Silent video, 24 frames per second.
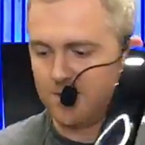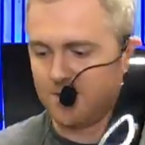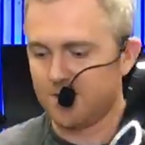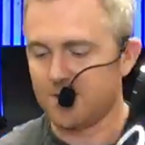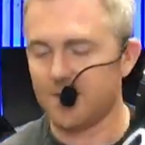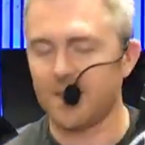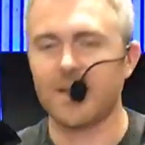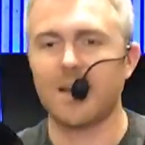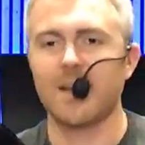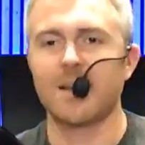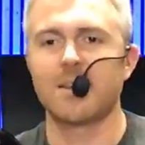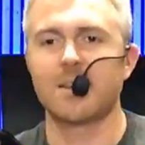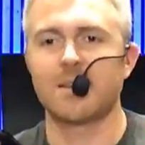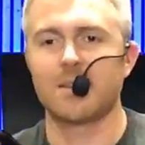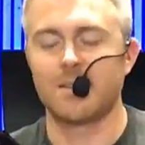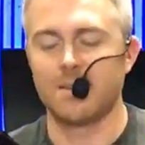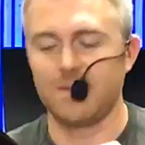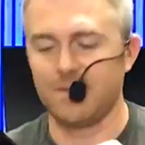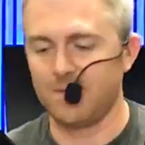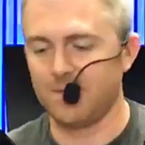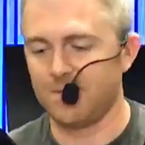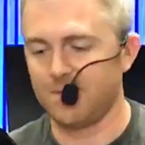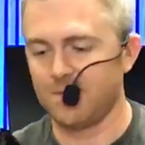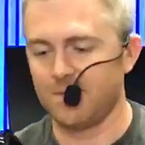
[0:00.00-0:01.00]
Okay.
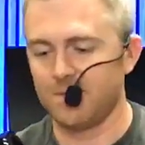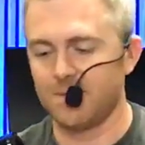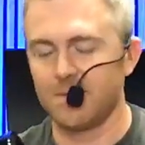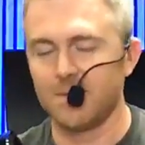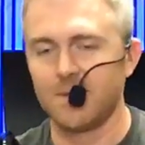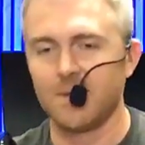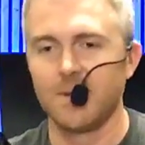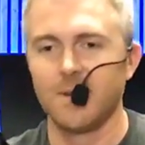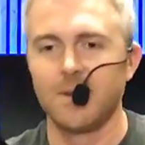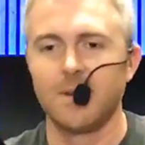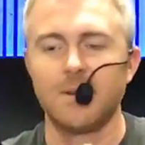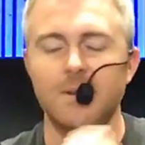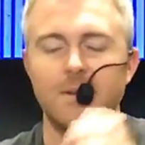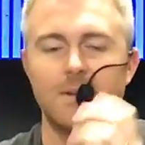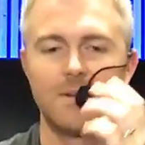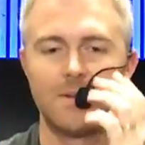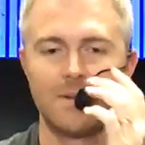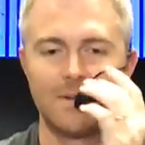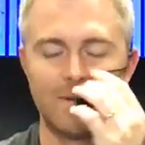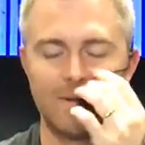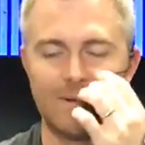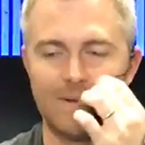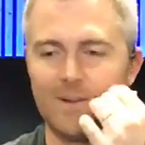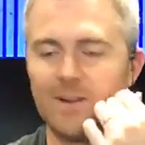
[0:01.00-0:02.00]

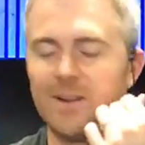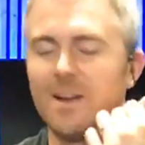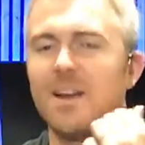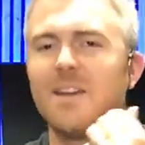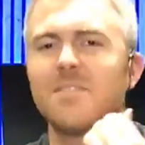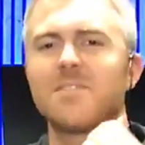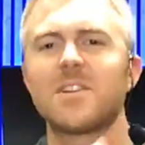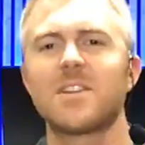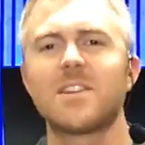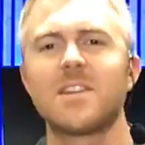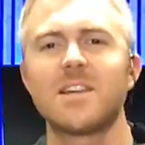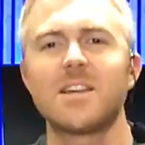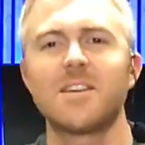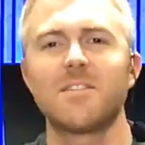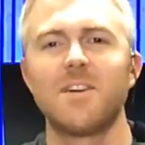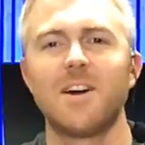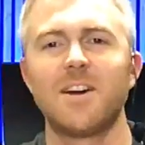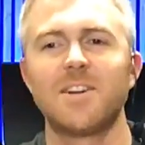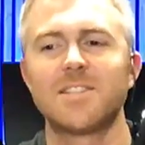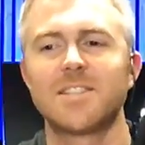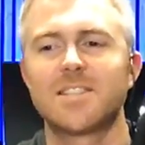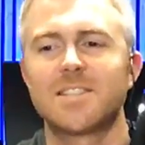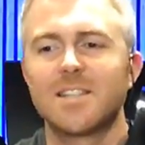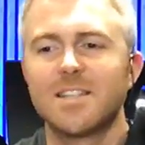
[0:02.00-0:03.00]
I have to think of
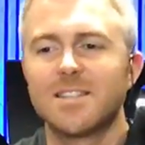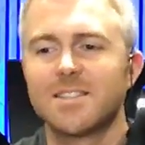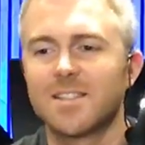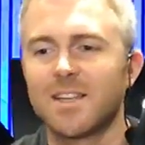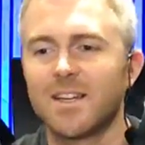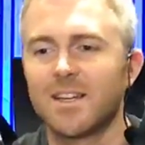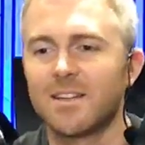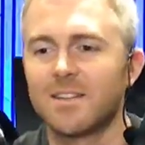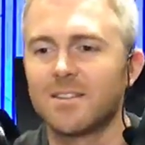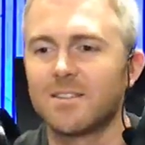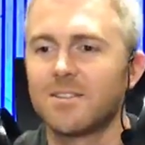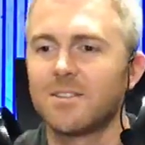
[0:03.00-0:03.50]
how he says that.